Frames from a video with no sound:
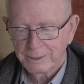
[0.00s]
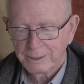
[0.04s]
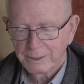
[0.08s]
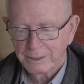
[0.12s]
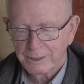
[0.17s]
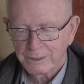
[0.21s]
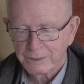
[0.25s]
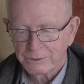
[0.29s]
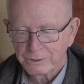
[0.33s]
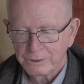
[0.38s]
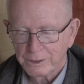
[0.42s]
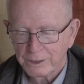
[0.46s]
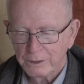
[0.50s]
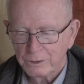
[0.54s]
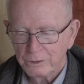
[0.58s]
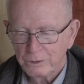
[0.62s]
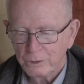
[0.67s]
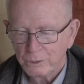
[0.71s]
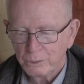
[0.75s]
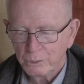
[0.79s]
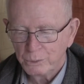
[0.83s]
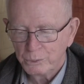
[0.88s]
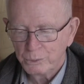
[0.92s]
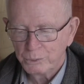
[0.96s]
is then
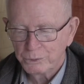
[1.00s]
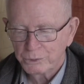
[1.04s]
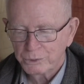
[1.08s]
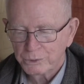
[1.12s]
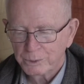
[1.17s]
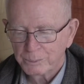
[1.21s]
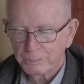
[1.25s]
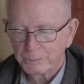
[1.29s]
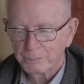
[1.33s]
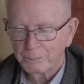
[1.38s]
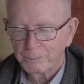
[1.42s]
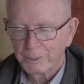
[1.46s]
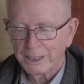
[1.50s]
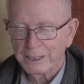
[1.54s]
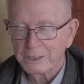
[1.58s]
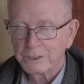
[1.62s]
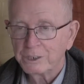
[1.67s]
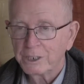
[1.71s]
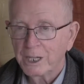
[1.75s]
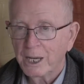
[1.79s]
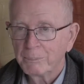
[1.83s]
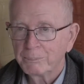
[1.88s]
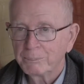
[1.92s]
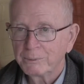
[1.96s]
used by
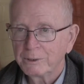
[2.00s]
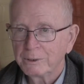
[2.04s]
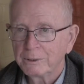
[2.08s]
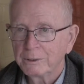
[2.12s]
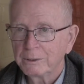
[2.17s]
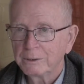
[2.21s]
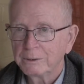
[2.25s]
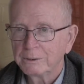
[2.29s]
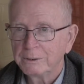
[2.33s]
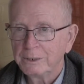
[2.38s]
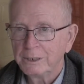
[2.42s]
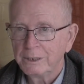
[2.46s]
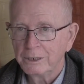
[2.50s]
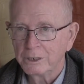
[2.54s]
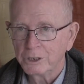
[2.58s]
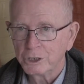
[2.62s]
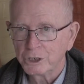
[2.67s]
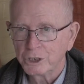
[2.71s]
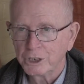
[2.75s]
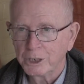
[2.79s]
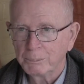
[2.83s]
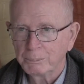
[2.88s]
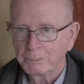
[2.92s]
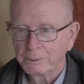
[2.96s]
chapter
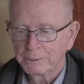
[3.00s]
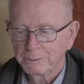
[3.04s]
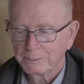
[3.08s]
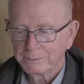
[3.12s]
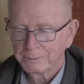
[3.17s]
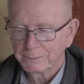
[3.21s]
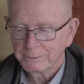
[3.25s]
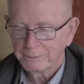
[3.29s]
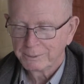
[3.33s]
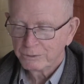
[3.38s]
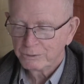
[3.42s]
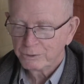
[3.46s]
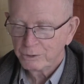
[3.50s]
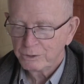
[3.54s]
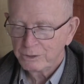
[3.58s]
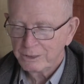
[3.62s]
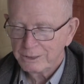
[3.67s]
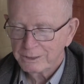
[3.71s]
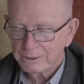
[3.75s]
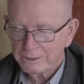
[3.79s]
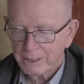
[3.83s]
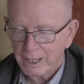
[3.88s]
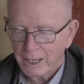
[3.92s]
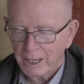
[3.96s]
leadership to
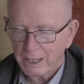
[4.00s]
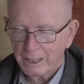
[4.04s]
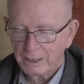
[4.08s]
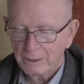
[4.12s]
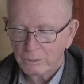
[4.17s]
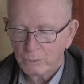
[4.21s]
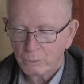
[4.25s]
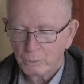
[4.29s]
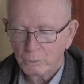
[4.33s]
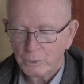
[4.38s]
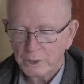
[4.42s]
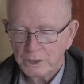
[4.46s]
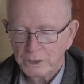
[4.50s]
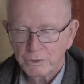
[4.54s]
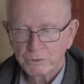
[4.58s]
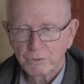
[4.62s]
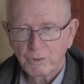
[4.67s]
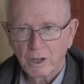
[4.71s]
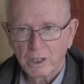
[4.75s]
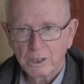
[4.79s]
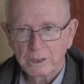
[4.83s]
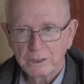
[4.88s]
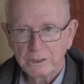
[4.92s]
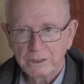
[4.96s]
decide which
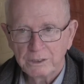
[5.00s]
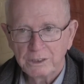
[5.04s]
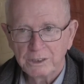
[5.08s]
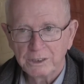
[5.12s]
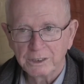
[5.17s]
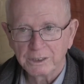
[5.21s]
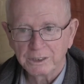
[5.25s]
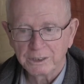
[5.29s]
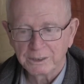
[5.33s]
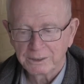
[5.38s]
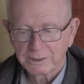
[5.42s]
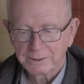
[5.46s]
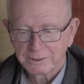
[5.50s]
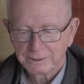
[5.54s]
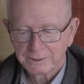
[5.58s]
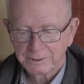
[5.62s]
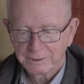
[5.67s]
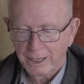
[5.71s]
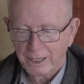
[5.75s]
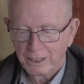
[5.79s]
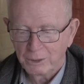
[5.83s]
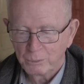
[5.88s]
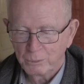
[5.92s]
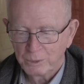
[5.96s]
volunteer
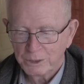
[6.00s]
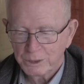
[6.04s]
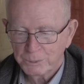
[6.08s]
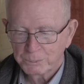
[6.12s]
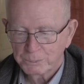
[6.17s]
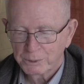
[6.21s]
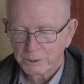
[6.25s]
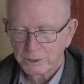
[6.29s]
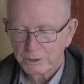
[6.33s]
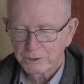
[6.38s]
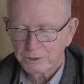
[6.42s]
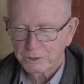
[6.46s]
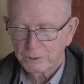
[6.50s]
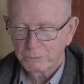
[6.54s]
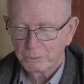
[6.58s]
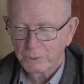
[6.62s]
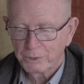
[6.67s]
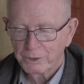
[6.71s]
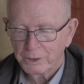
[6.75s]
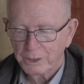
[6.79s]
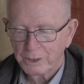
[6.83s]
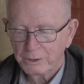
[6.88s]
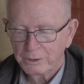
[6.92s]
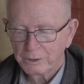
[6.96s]
and which person
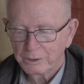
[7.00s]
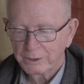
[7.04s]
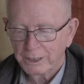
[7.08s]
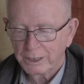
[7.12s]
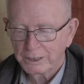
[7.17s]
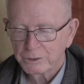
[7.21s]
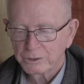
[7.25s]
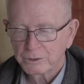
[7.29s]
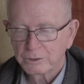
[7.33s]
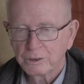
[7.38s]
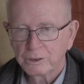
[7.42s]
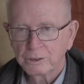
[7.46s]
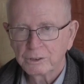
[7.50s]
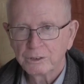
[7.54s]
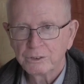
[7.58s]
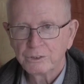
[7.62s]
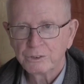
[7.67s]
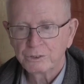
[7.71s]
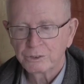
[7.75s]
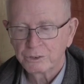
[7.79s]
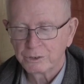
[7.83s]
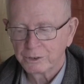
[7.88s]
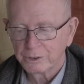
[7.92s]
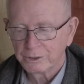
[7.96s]
with intellectual
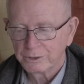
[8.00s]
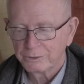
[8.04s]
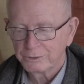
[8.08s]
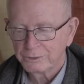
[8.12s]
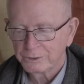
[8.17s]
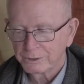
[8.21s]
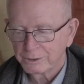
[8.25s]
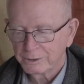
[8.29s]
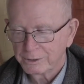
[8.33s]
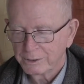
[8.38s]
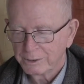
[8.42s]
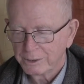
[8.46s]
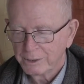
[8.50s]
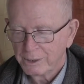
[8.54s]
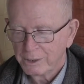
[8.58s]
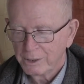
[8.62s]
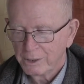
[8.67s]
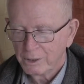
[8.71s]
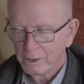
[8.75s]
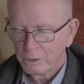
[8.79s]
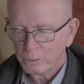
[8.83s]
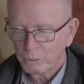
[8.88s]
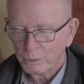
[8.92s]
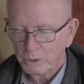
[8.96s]
concerns
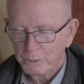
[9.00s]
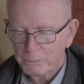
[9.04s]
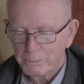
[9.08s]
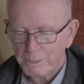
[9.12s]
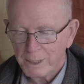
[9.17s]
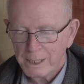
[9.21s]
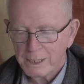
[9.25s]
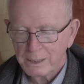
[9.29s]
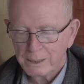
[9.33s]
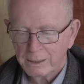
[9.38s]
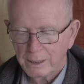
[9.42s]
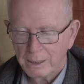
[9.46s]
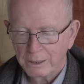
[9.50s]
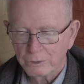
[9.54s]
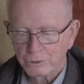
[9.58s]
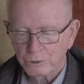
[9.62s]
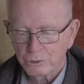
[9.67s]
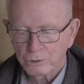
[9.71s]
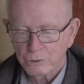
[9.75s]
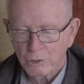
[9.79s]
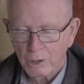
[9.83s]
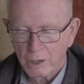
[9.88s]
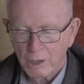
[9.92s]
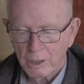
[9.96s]
would make a
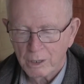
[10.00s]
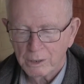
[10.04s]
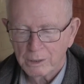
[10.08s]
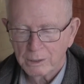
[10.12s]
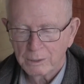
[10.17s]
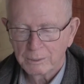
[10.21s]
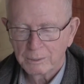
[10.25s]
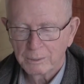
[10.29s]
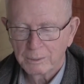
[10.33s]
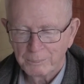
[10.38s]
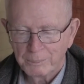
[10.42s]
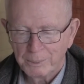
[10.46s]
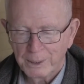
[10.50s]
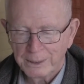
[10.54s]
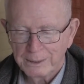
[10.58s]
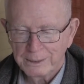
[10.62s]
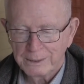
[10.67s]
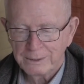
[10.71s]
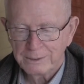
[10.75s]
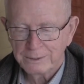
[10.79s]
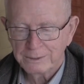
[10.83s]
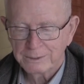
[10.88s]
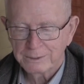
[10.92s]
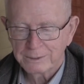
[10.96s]
strong
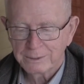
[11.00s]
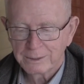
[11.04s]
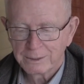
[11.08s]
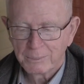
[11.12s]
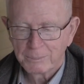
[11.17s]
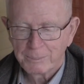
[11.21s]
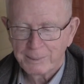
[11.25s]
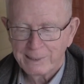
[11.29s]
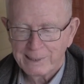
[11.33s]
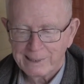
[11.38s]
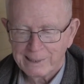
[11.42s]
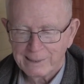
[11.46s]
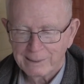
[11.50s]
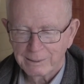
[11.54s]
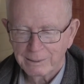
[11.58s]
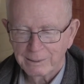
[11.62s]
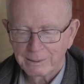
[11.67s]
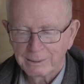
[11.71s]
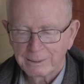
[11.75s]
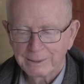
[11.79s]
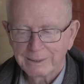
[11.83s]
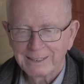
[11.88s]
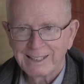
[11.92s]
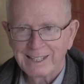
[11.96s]
Buddies
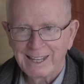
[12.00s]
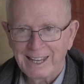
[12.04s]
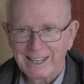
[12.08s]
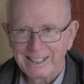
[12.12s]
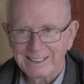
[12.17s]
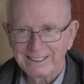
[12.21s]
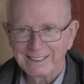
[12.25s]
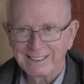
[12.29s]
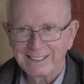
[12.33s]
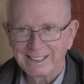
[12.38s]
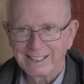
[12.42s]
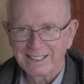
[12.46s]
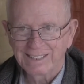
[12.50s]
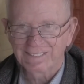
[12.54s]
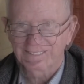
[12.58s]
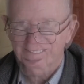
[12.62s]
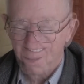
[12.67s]
pair candidate.